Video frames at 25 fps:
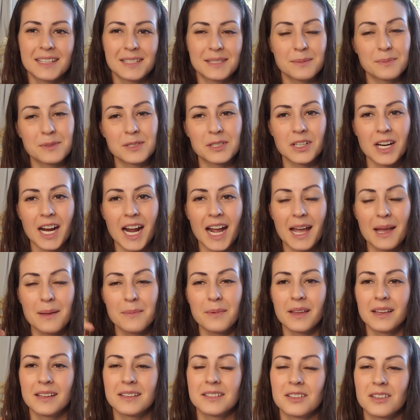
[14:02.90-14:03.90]
subscribe,
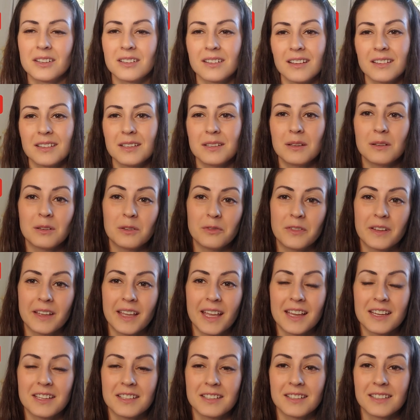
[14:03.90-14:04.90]
and turn on the
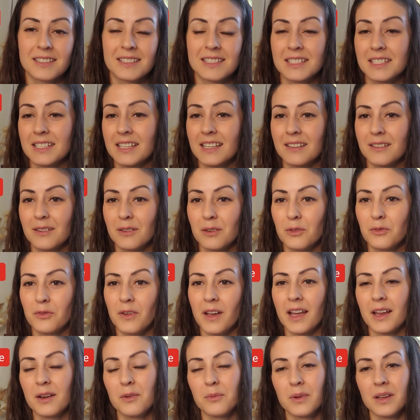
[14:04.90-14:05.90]
notifications to get
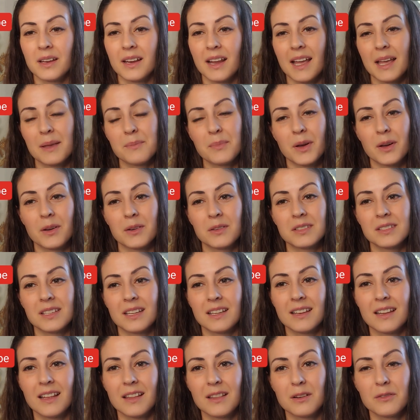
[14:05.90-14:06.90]
notified when I post
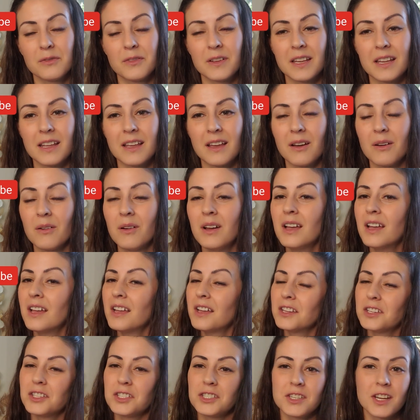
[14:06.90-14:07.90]
another video.
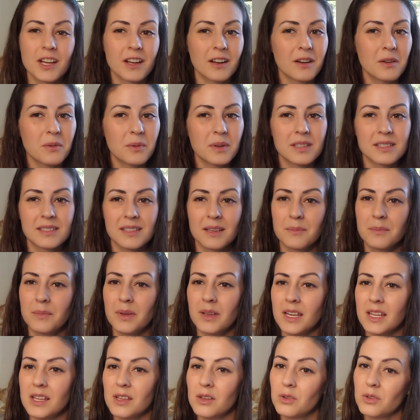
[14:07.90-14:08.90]
Share it with
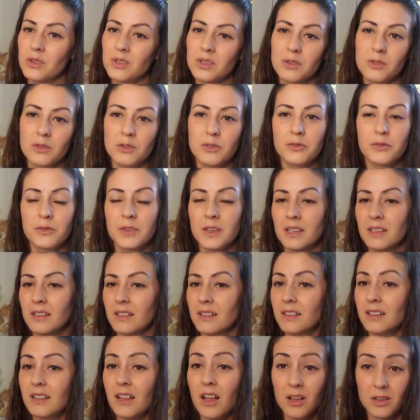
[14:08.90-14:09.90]
somebody who you
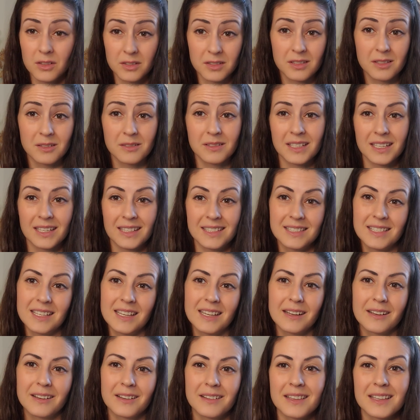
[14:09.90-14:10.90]
feel also needs to
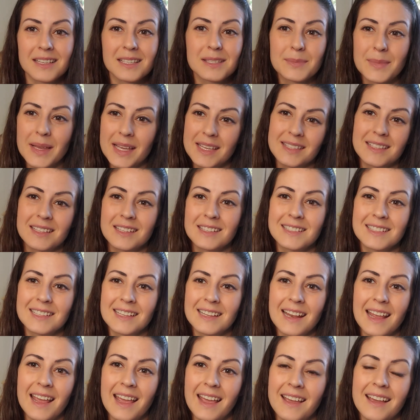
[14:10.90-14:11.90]
hear this message
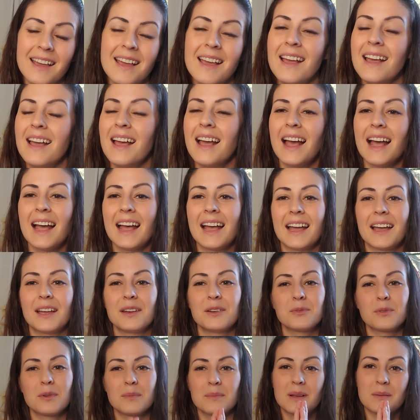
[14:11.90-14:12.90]
today.
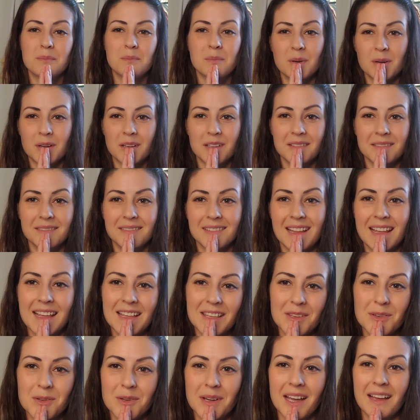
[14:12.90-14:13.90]
And remember that
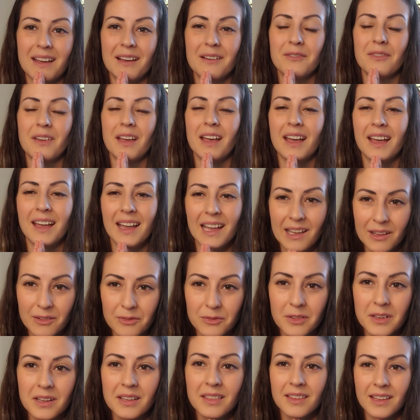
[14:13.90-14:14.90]
you have
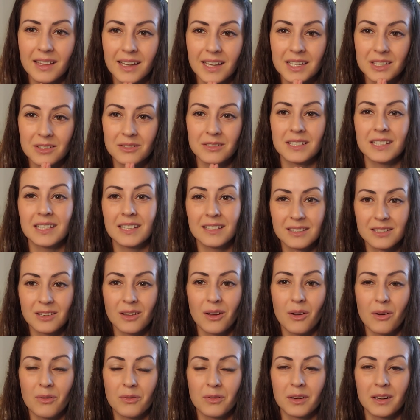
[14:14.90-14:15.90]
everything you need to
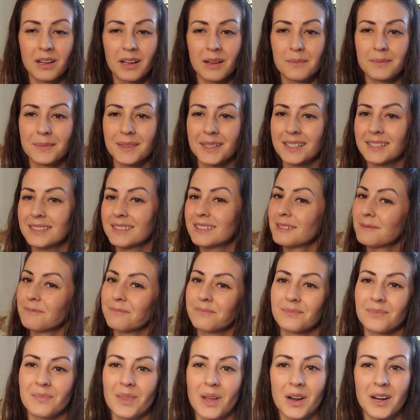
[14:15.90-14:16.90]
overcome this
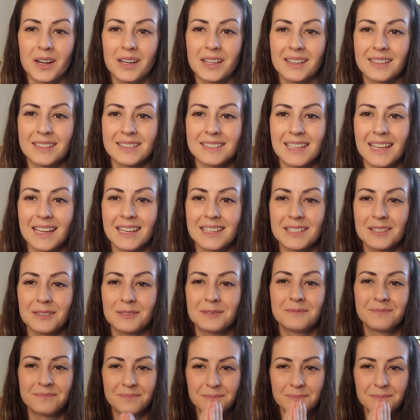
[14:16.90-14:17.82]
already inside you.